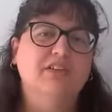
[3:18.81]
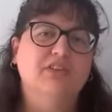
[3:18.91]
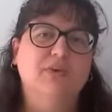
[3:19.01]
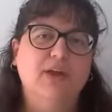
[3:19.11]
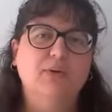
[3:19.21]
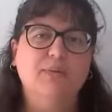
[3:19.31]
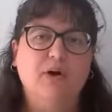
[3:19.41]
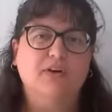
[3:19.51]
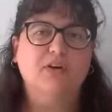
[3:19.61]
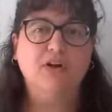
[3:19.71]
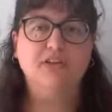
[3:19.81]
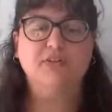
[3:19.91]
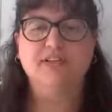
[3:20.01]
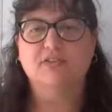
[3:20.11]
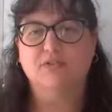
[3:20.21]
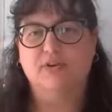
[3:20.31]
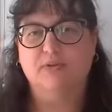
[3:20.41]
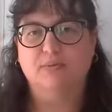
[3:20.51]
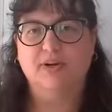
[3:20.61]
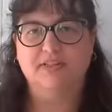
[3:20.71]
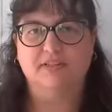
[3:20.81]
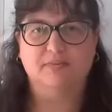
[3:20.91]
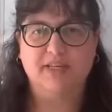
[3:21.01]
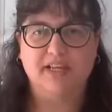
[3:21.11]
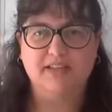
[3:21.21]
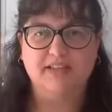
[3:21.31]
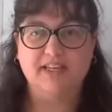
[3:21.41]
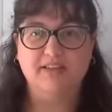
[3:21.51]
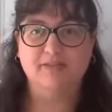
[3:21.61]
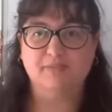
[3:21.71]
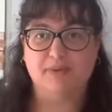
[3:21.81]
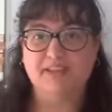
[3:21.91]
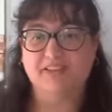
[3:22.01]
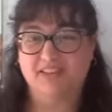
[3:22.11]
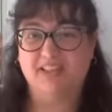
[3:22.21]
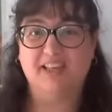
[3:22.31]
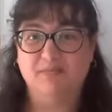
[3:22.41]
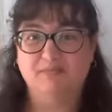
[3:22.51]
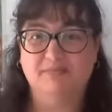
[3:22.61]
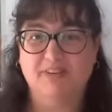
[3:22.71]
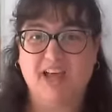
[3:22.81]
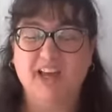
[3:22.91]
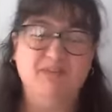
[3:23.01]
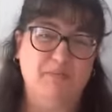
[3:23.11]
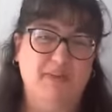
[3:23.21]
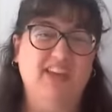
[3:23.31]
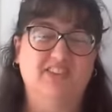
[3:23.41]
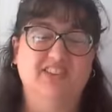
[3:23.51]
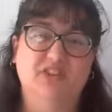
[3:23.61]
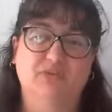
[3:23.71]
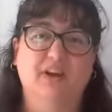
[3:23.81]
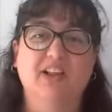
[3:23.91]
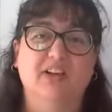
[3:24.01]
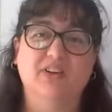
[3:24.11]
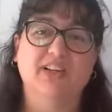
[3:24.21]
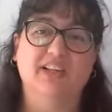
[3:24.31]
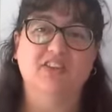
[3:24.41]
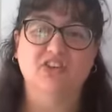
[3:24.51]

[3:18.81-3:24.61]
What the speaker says: So Harry Potter also has a dreadful present because he's basically kind of a male Cinderella, really.